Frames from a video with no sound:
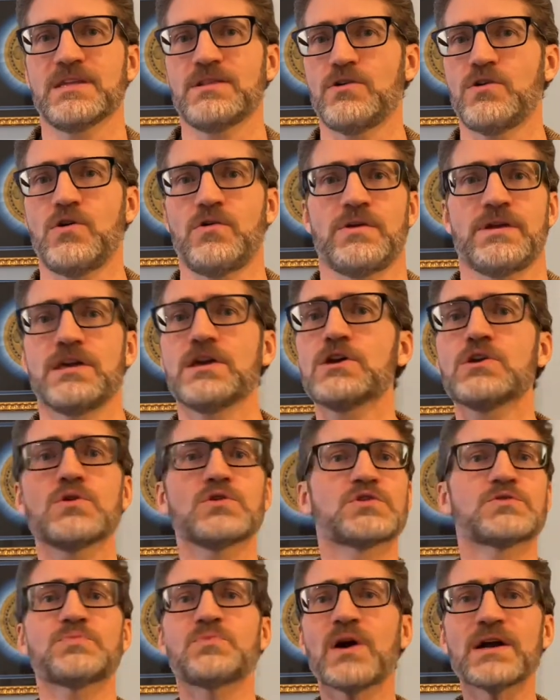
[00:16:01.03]

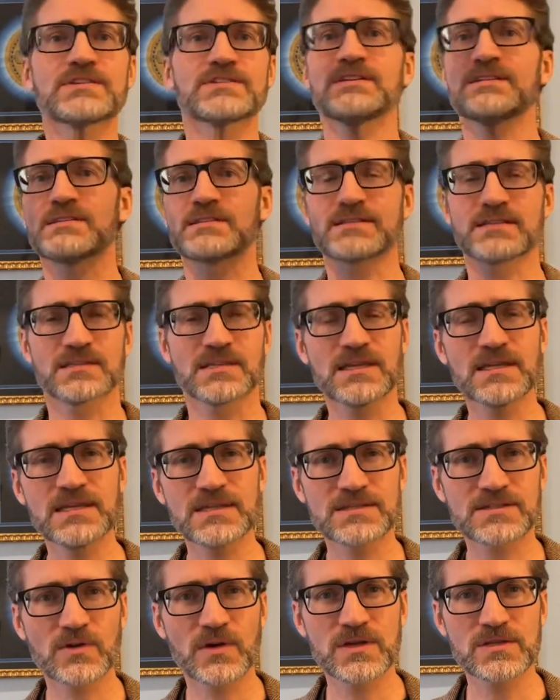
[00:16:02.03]
huge presence, and
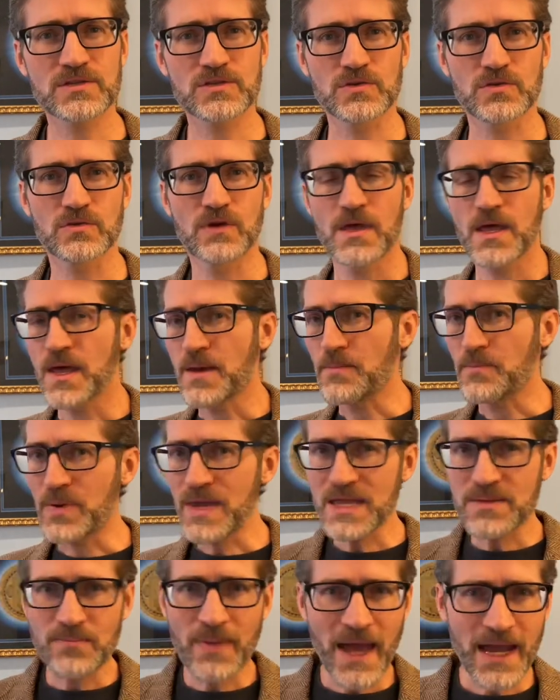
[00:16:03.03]
he's going to
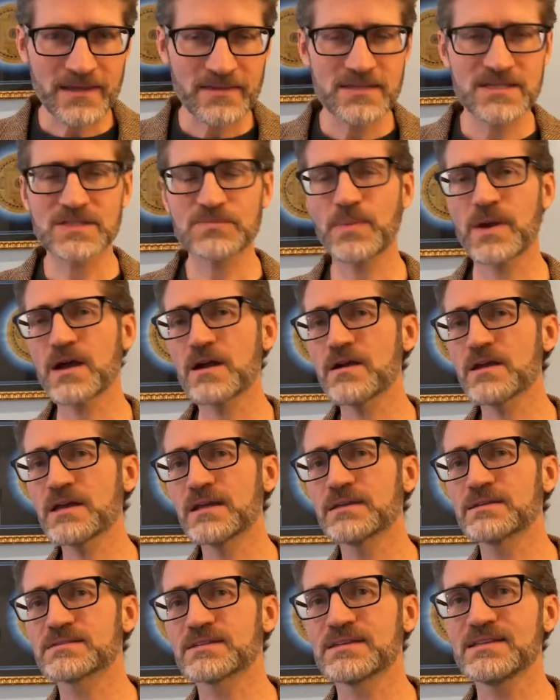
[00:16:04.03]
beat back the
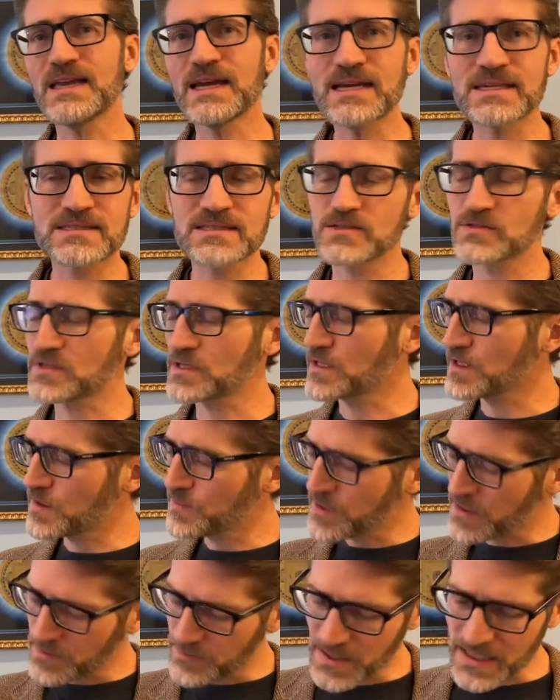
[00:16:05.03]
Hesperians. And yes, there's going to
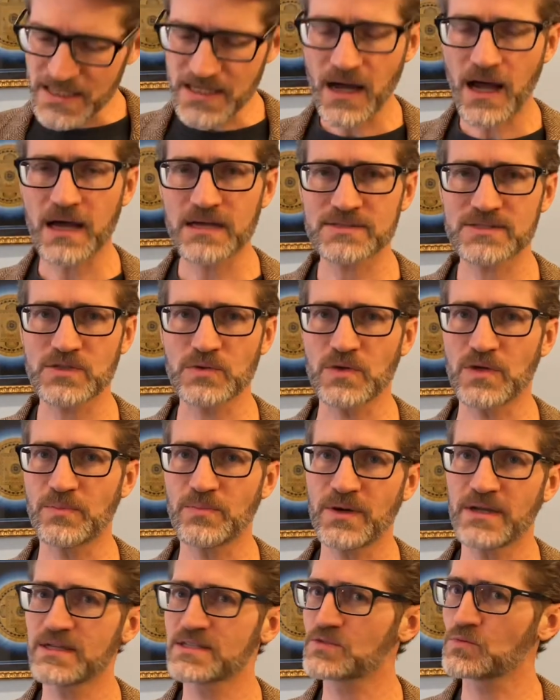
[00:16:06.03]
be a big cost to it,
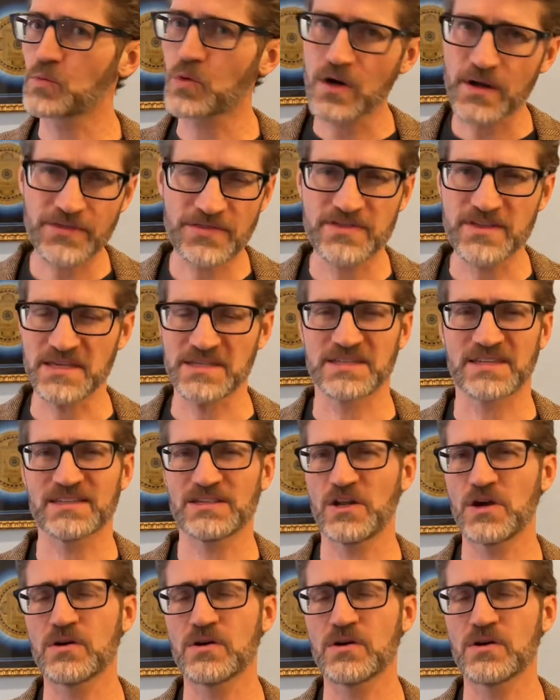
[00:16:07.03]
but it's worth this,